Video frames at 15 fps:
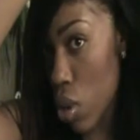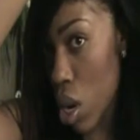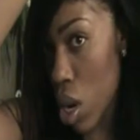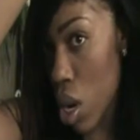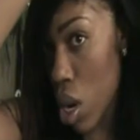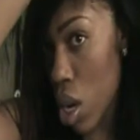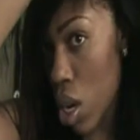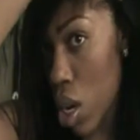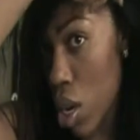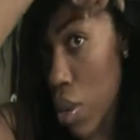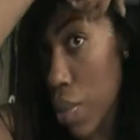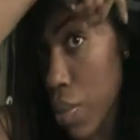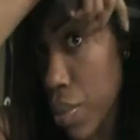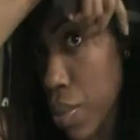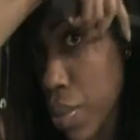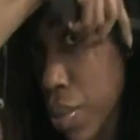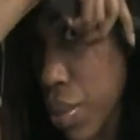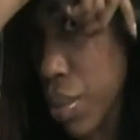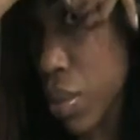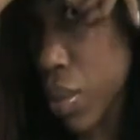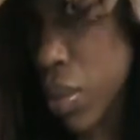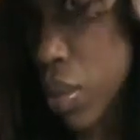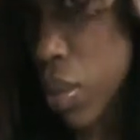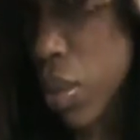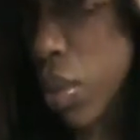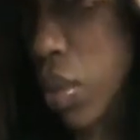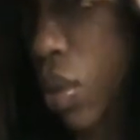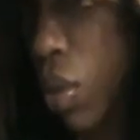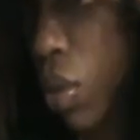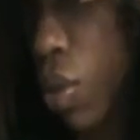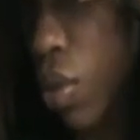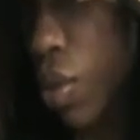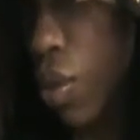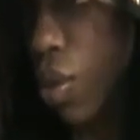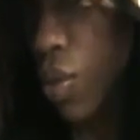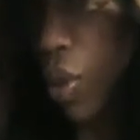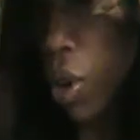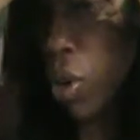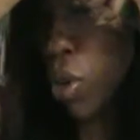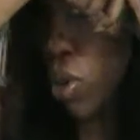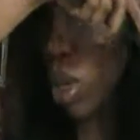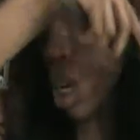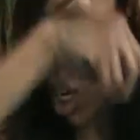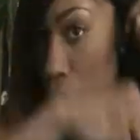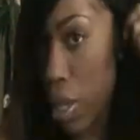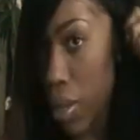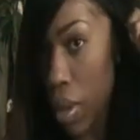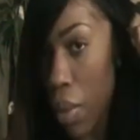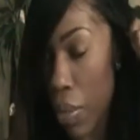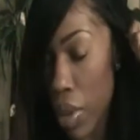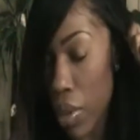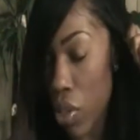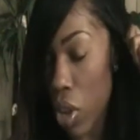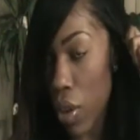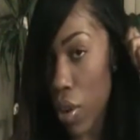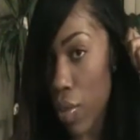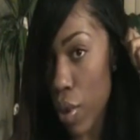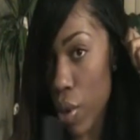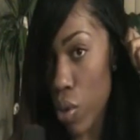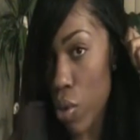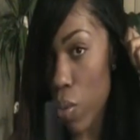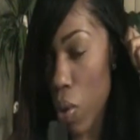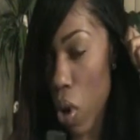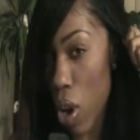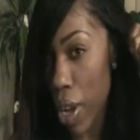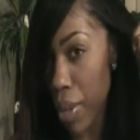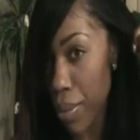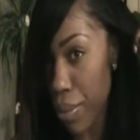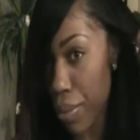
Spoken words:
a vertical cut. A vertical part.